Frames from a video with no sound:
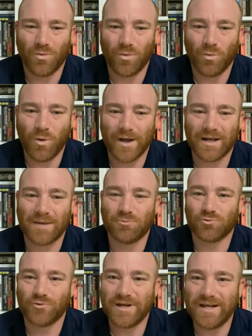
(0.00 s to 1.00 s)
when I'm
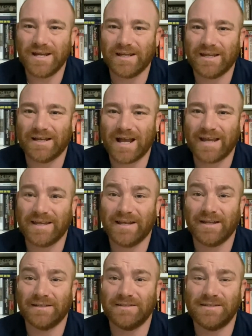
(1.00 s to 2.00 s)
reading it, I
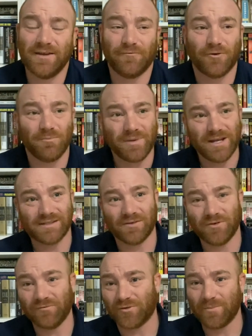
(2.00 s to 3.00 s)
get a different piece
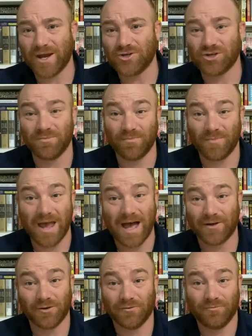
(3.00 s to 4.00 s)
of information
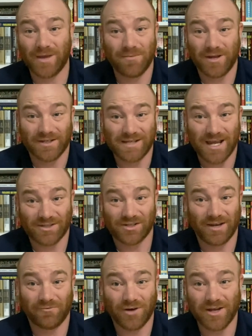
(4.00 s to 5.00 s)
out of maybe a text
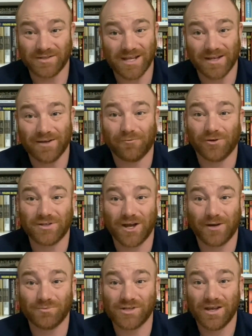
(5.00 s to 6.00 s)
I've read ten different
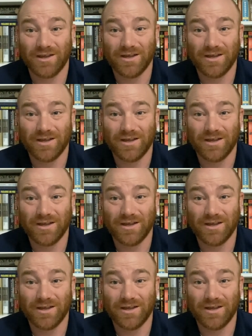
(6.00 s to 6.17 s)
times,